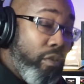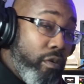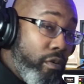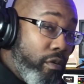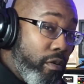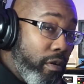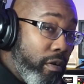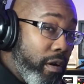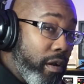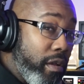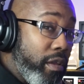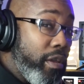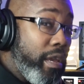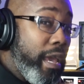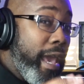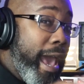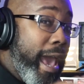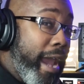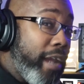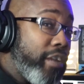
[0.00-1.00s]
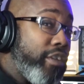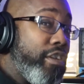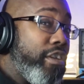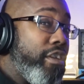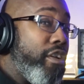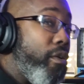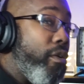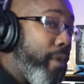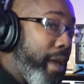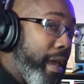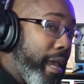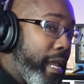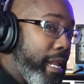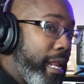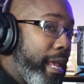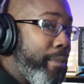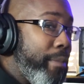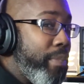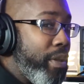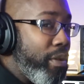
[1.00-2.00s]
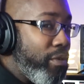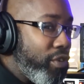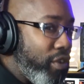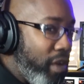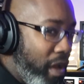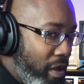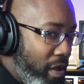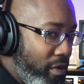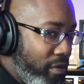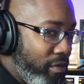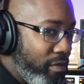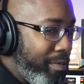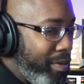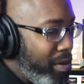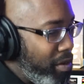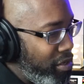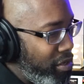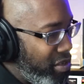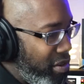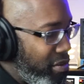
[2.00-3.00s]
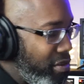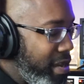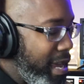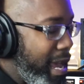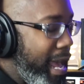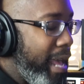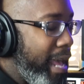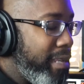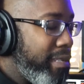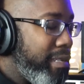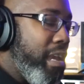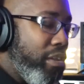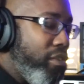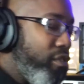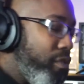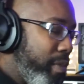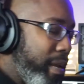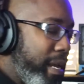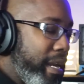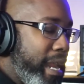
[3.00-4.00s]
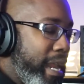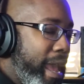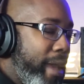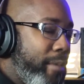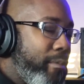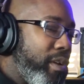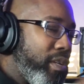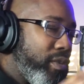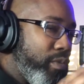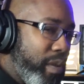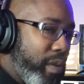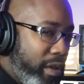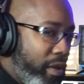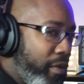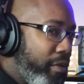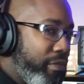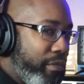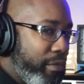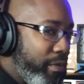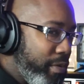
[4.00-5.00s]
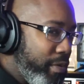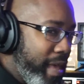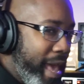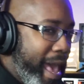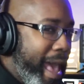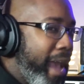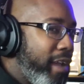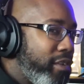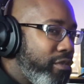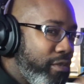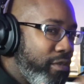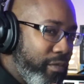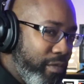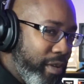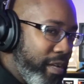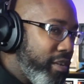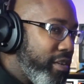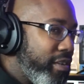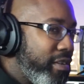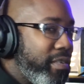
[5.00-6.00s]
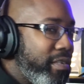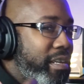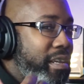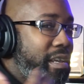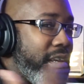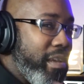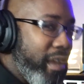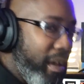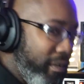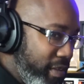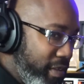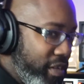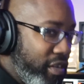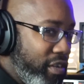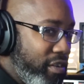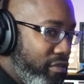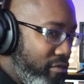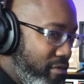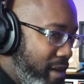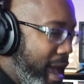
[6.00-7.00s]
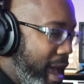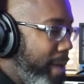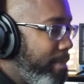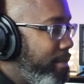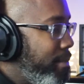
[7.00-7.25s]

or you can actually go in and build your own. We're going to show you guys a little bit of that once we go through the actual features of the GUI.